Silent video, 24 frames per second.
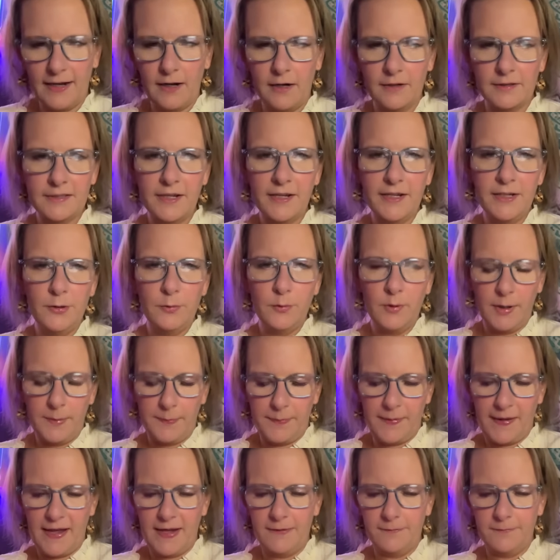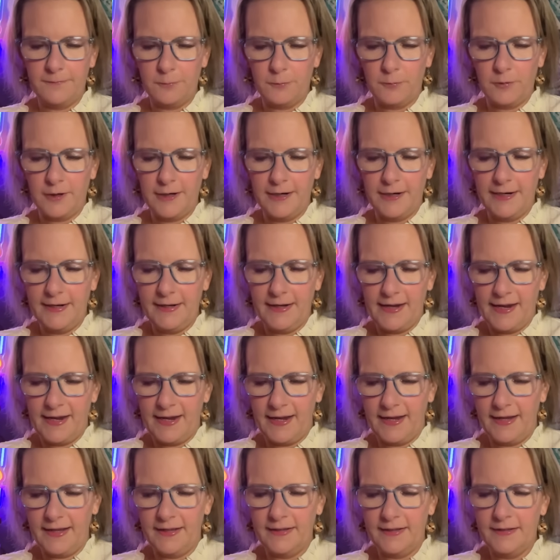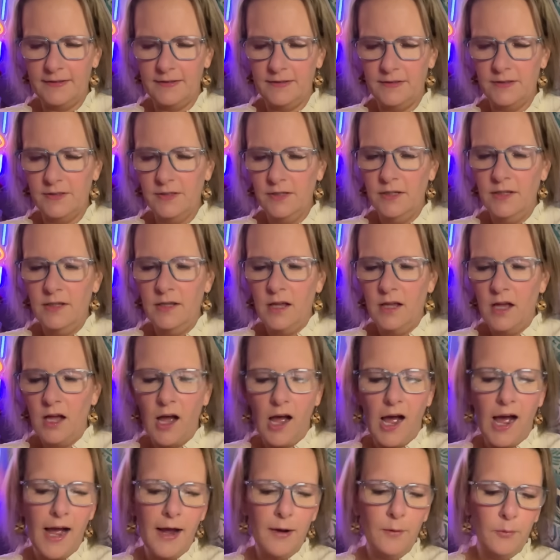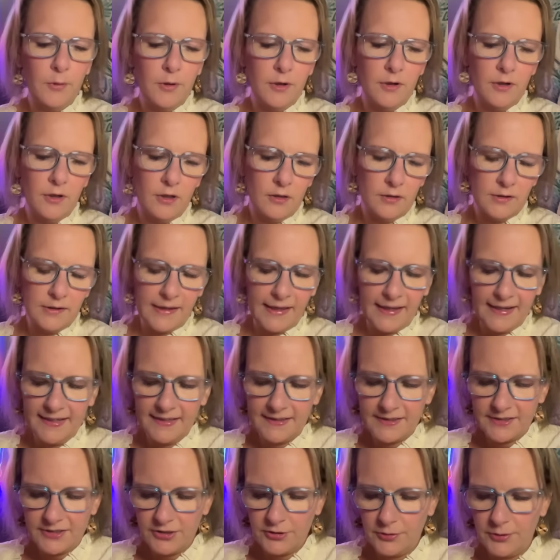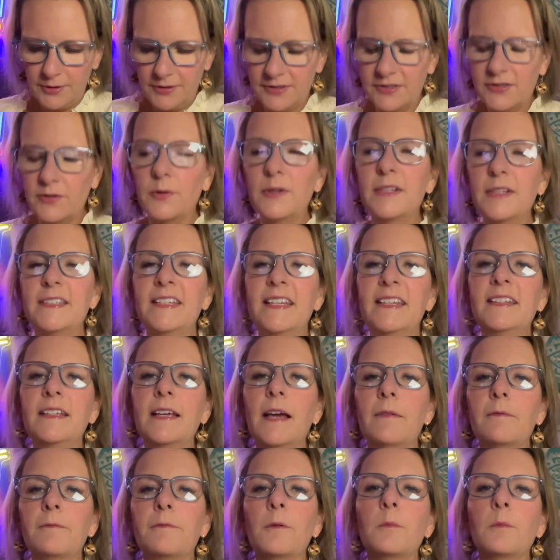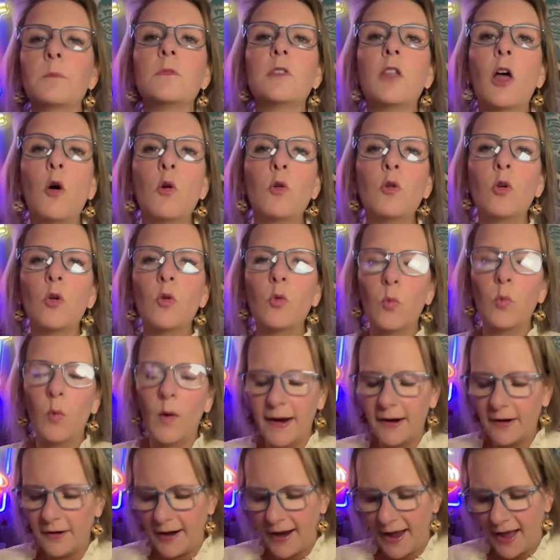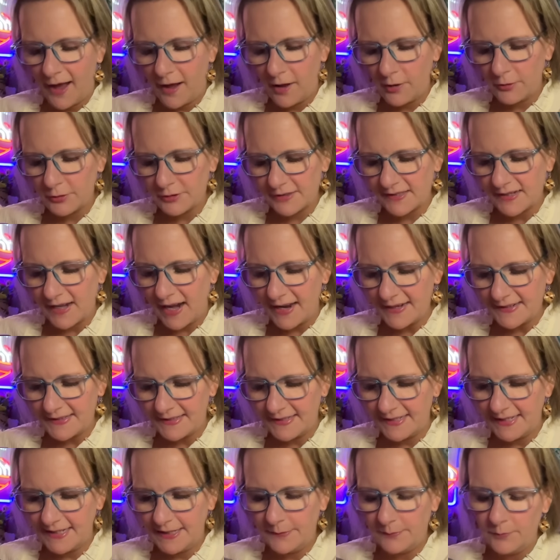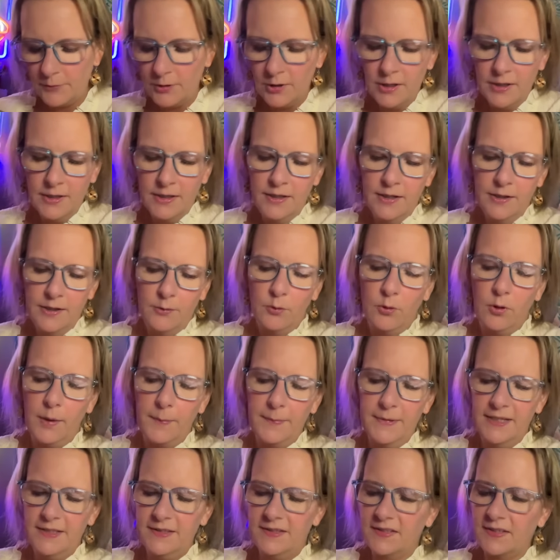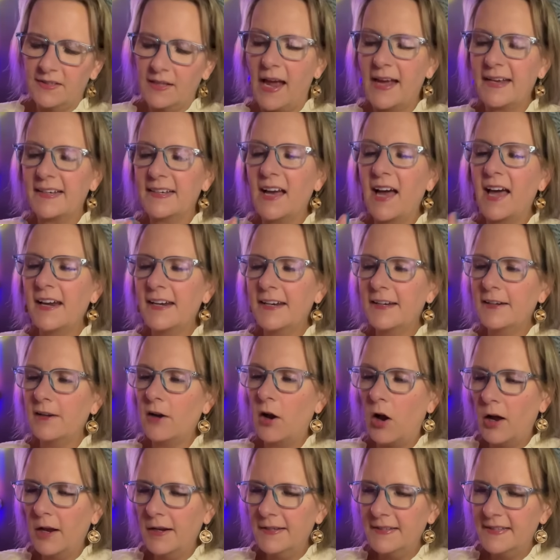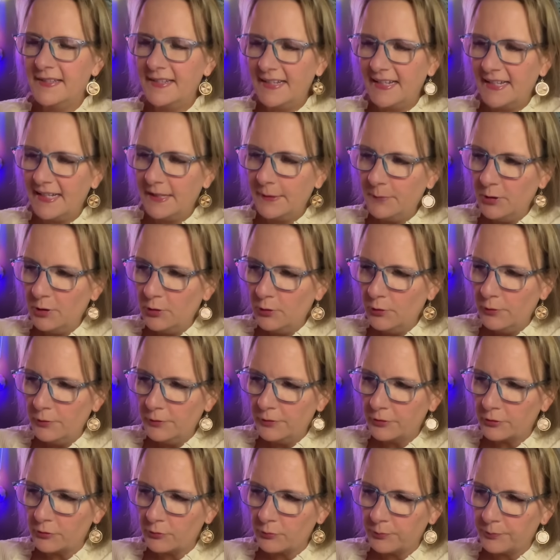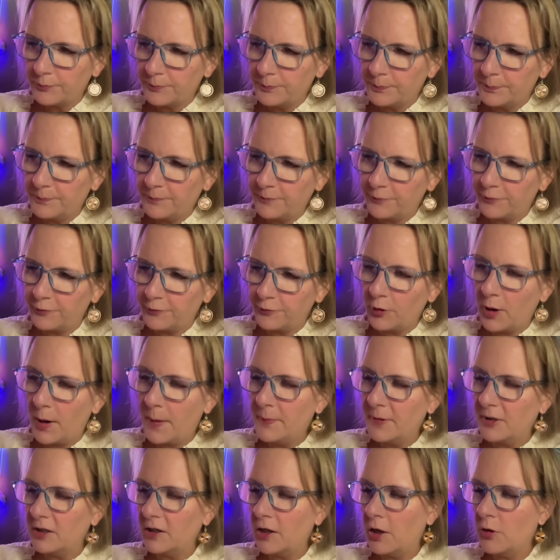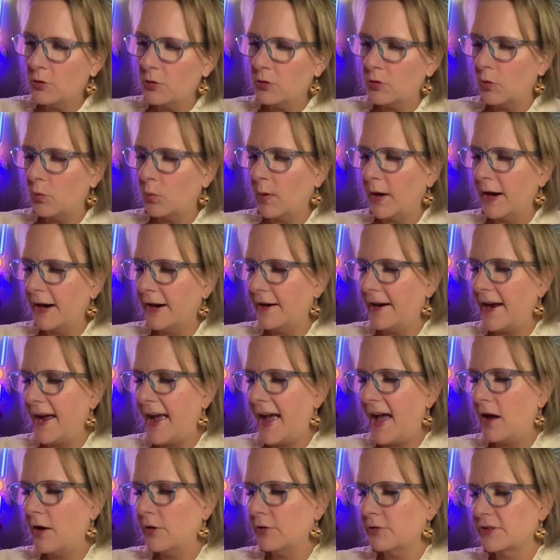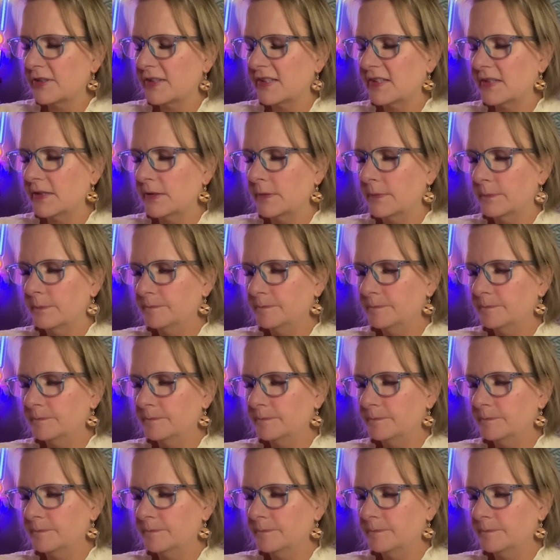I'll tell you what I paid for it and I will link to it. So it did come from local warehouse, not T. Well, I mean, I got it on Temu from a local warehouse